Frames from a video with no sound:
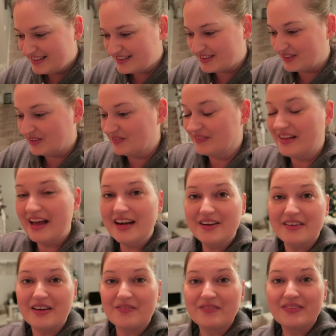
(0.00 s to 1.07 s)
so
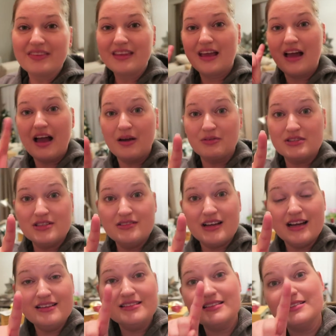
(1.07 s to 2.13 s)
anyway, I will see you
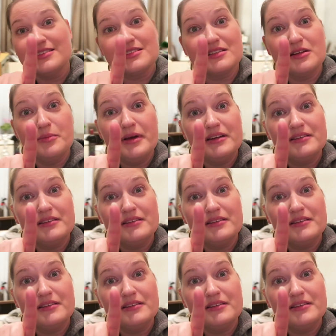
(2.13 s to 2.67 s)
guys in just a little